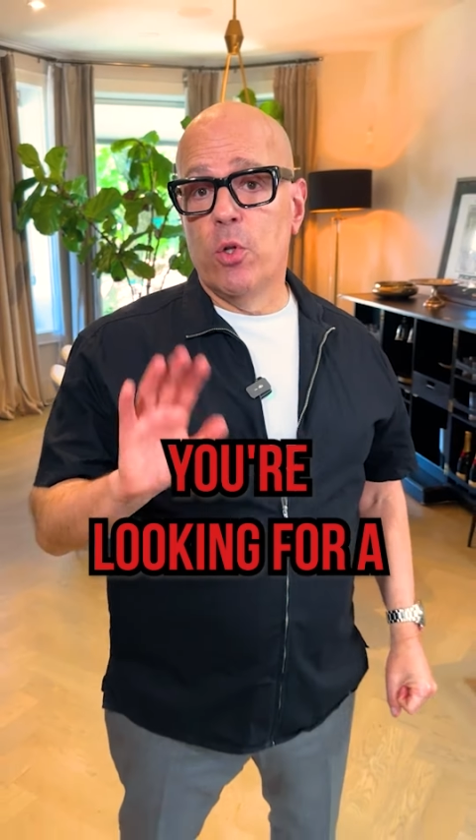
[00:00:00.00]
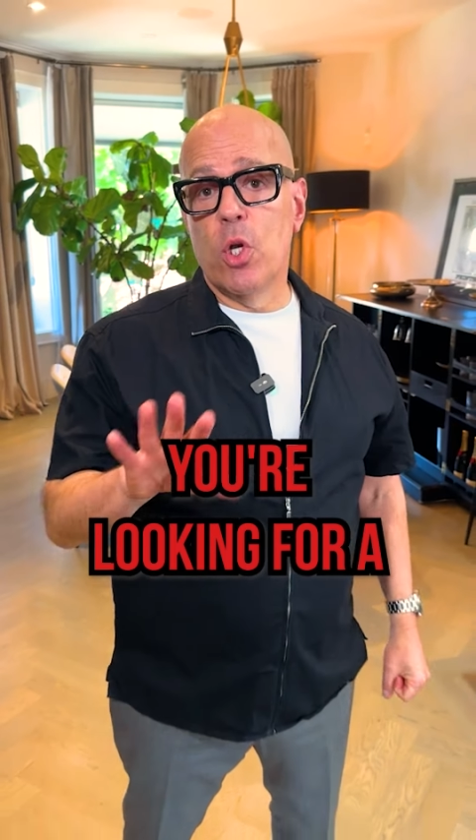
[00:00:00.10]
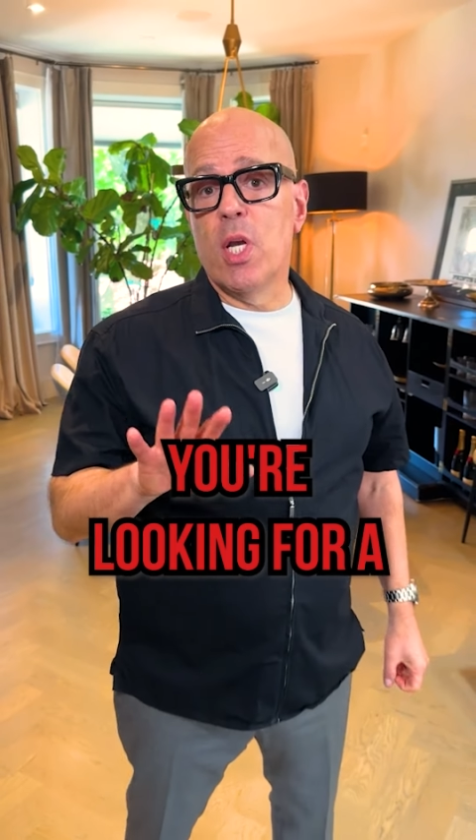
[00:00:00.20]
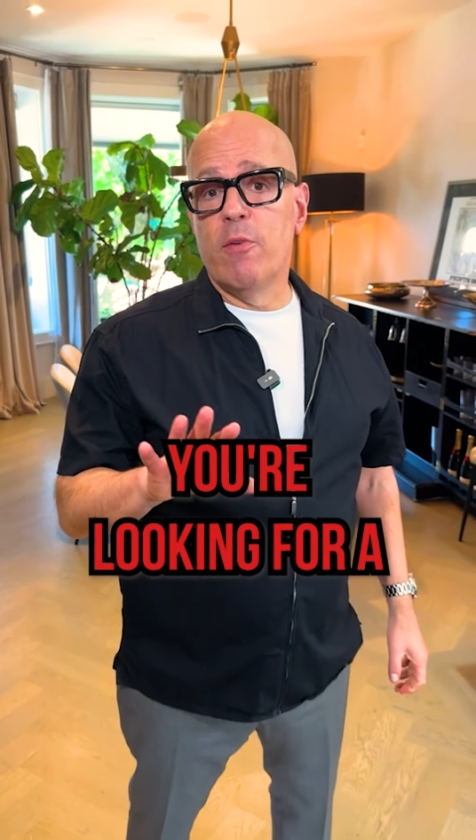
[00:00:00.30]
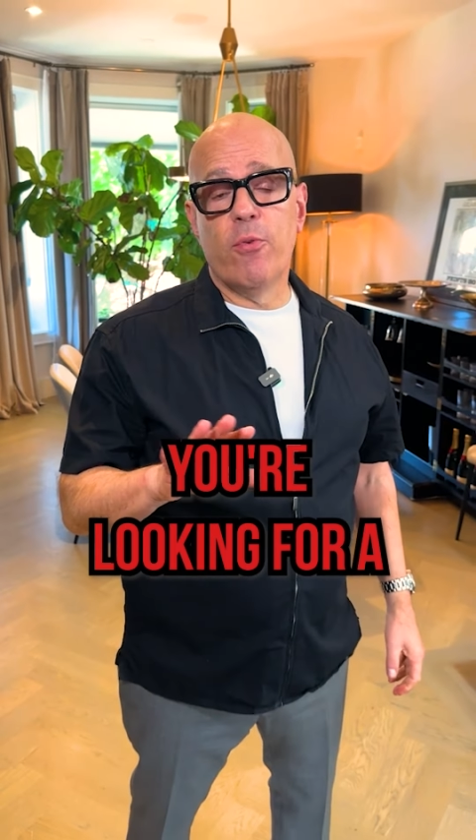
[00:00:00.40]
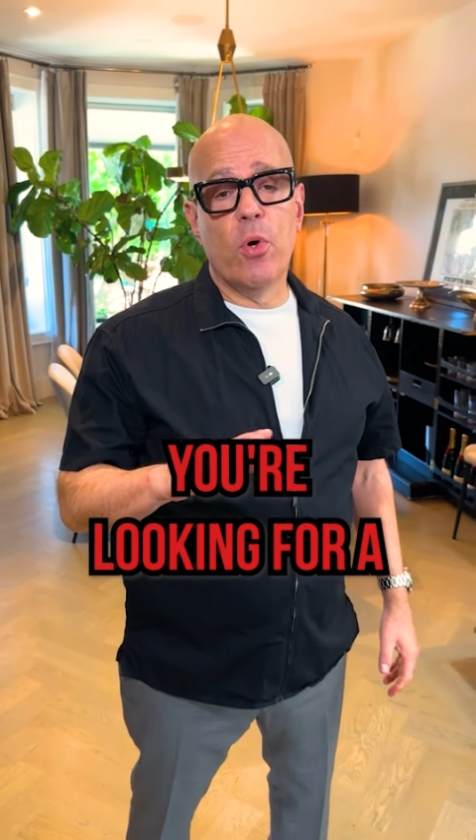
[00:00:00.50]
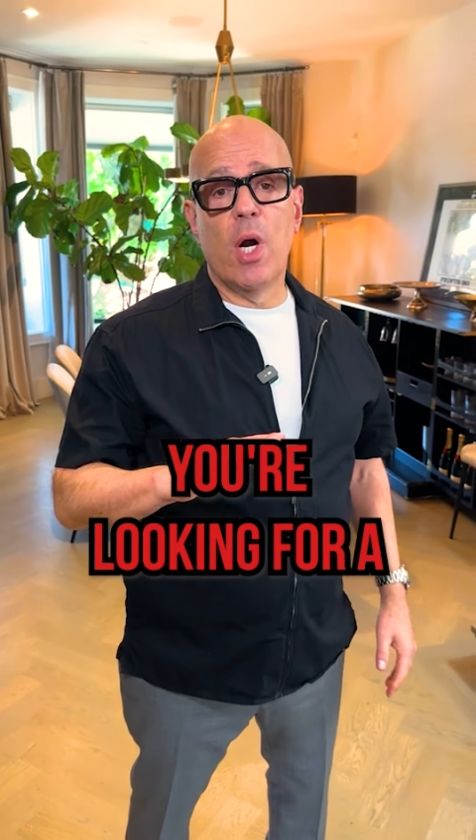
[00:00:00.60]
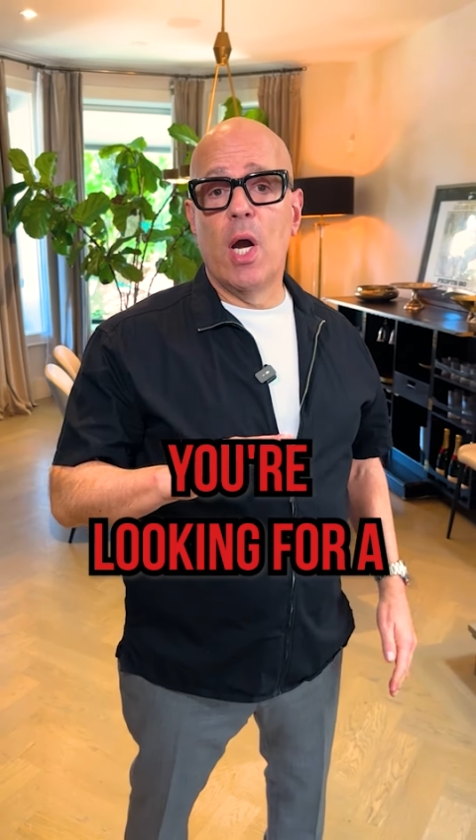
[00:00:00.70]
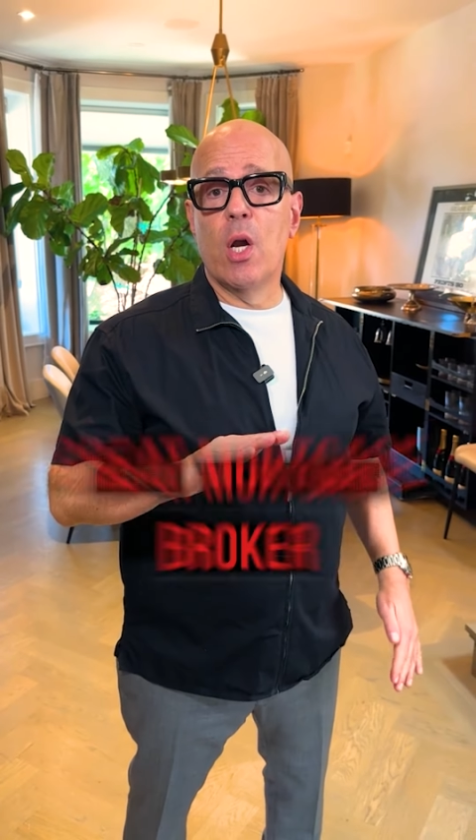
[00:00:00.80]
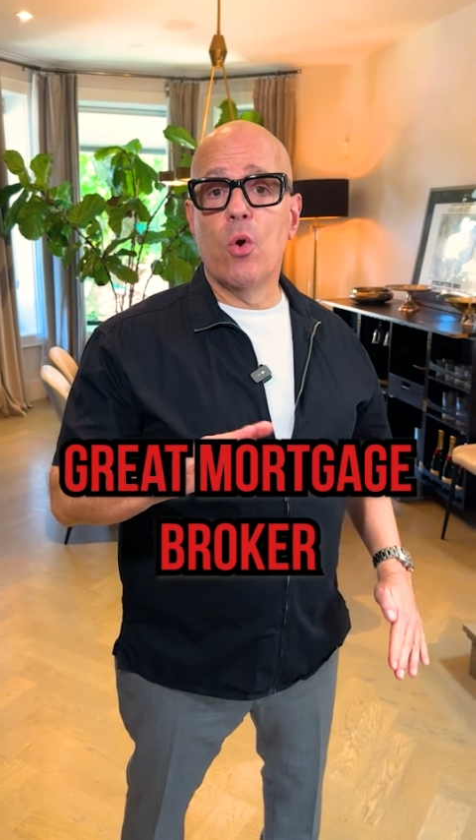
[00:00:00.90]
you're looking
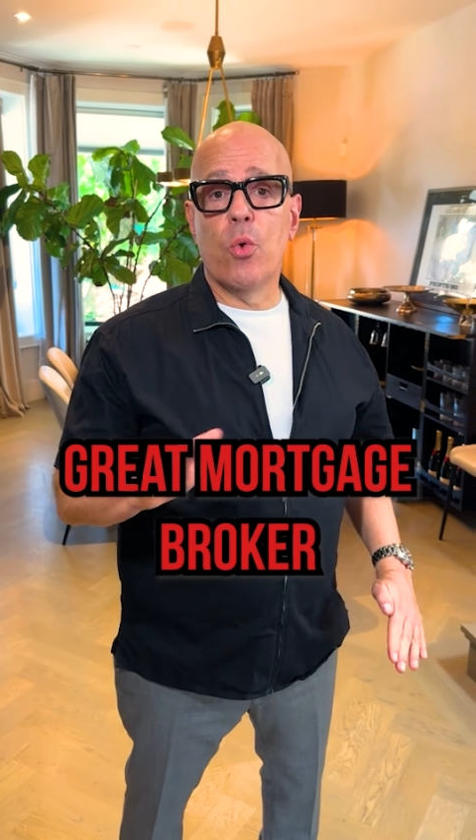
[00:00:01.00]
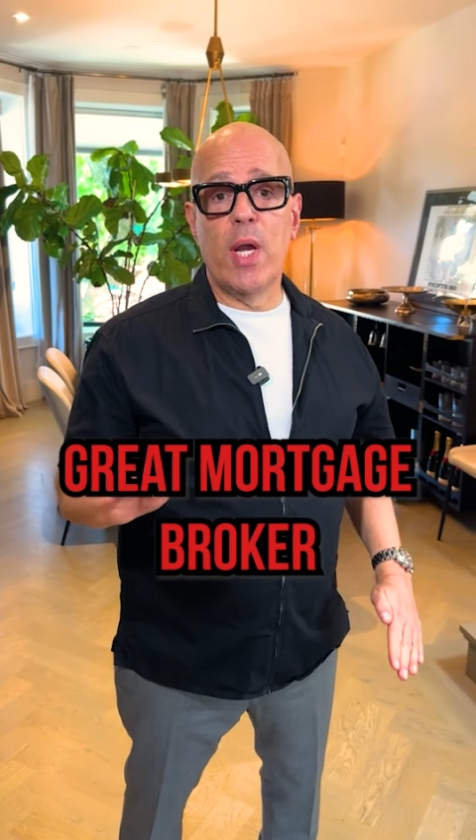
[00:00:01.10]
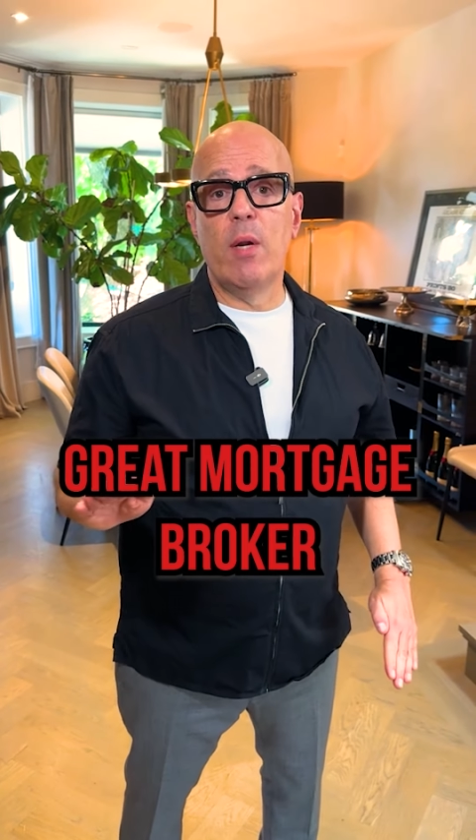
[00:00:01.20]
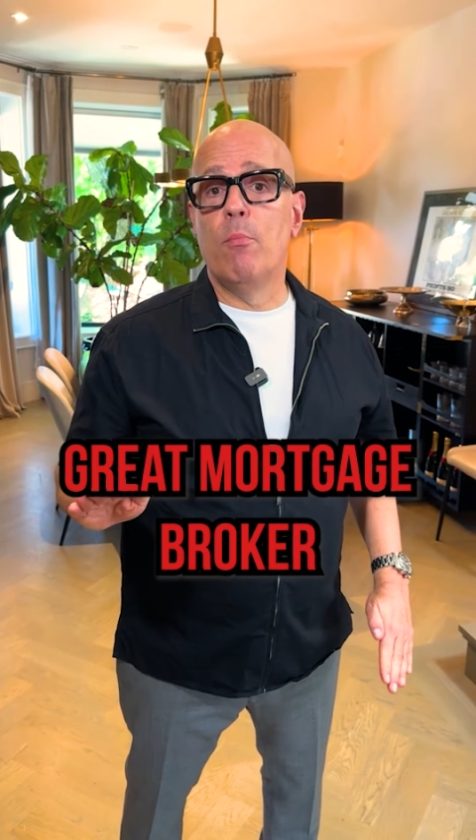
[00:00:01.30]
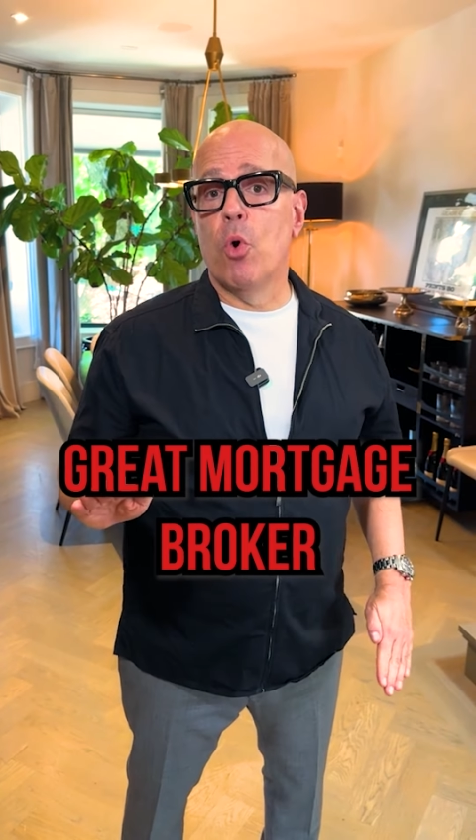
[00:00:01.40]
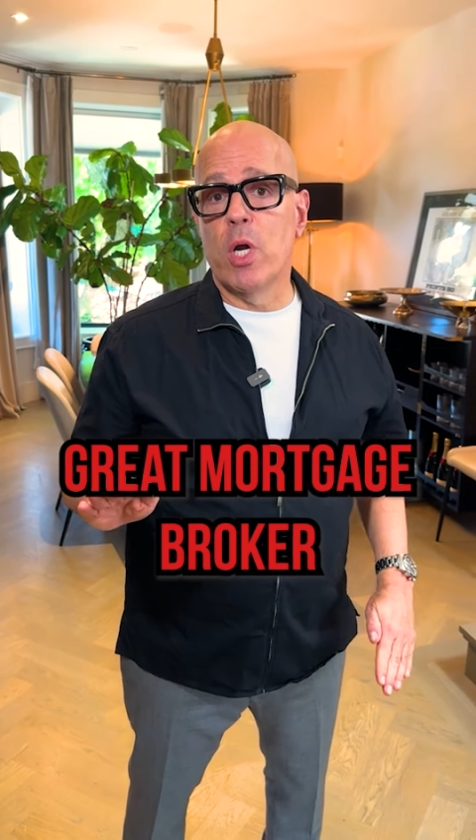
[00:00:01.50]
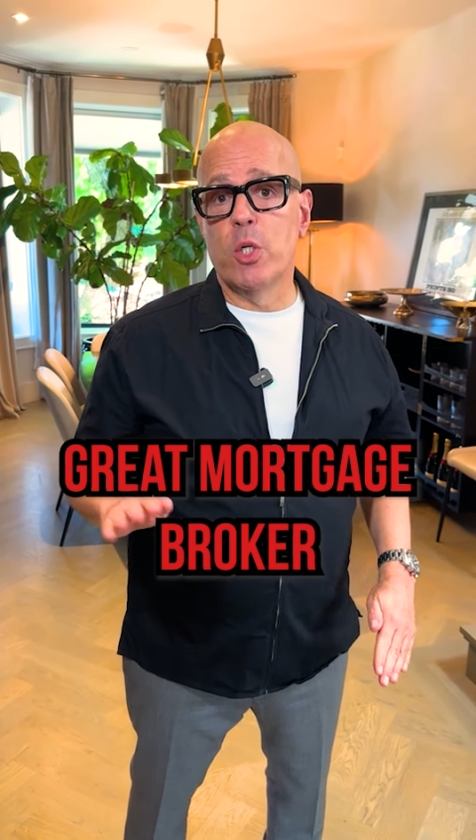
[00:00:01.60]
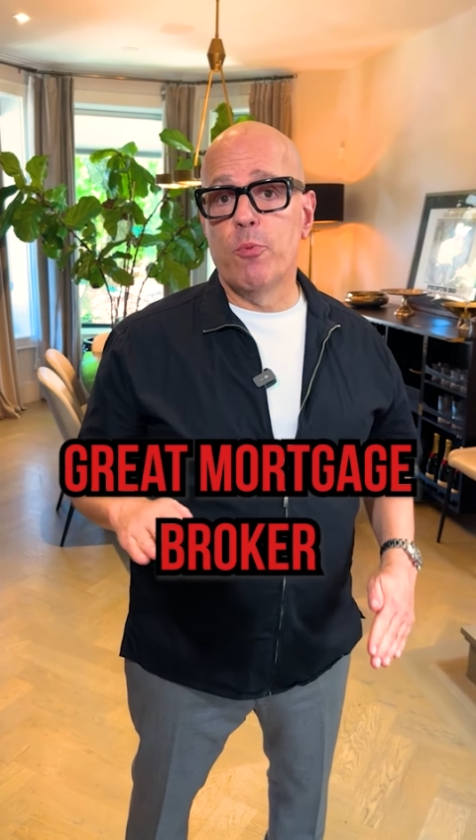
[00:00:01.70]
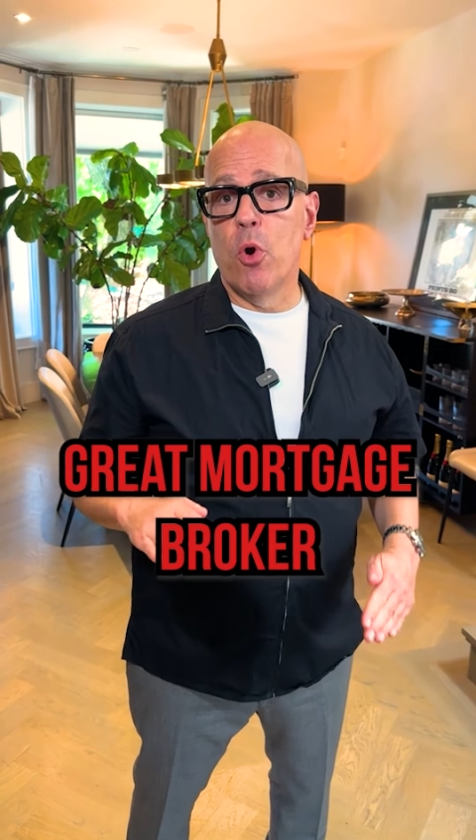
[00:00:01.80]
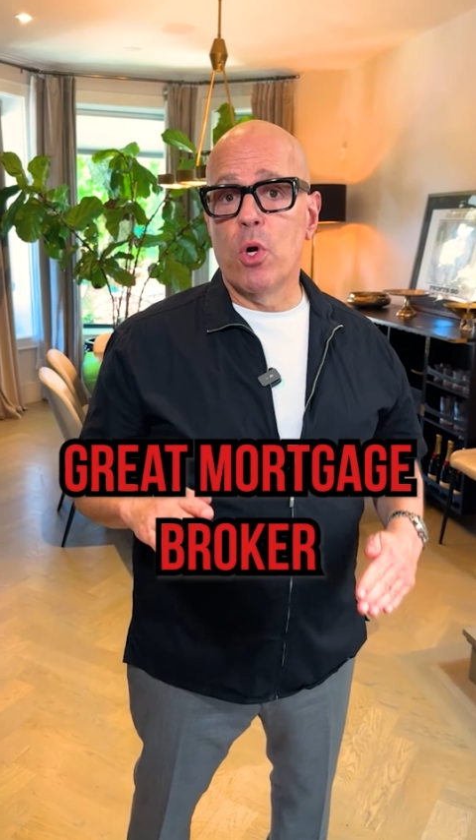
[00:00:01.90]
for a great
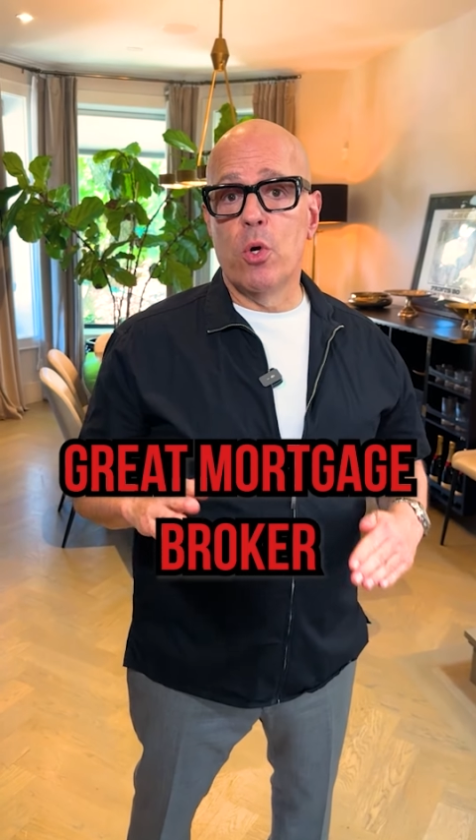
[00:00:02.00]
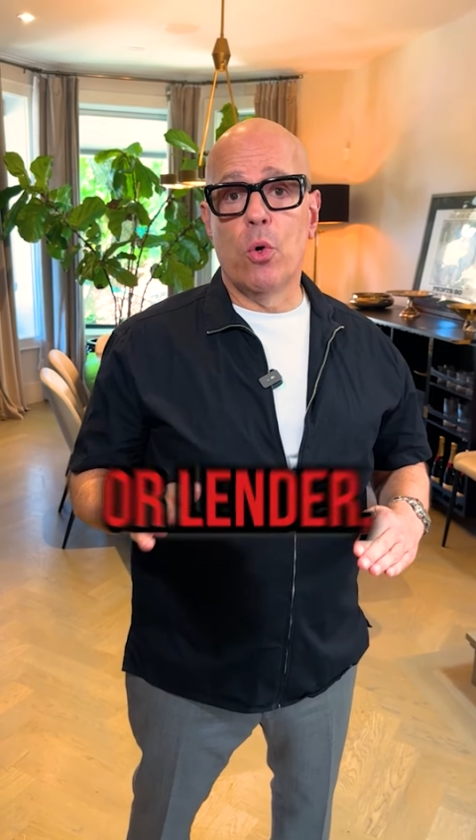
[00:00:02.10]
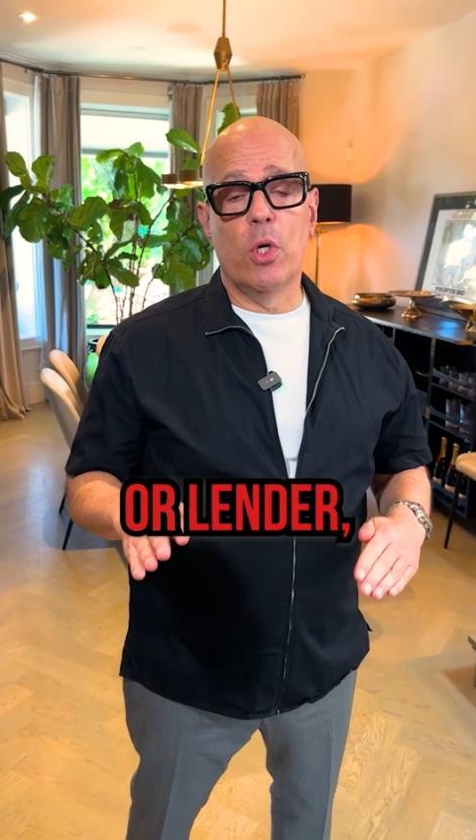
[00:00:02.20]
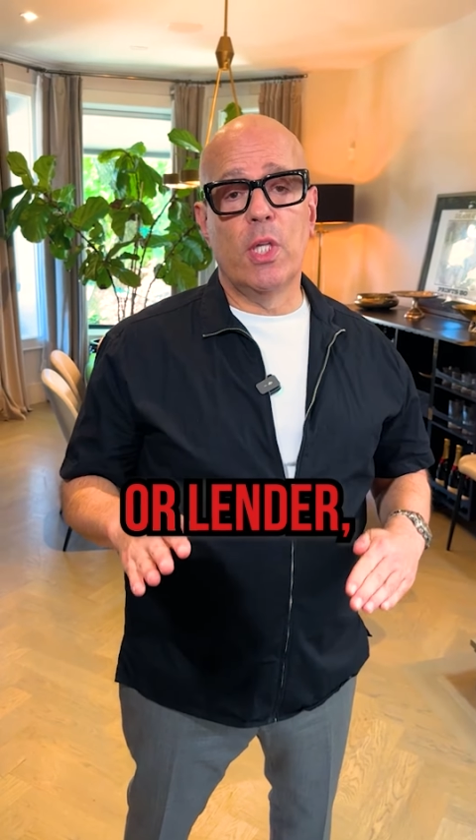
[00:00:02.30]
mortgage broker or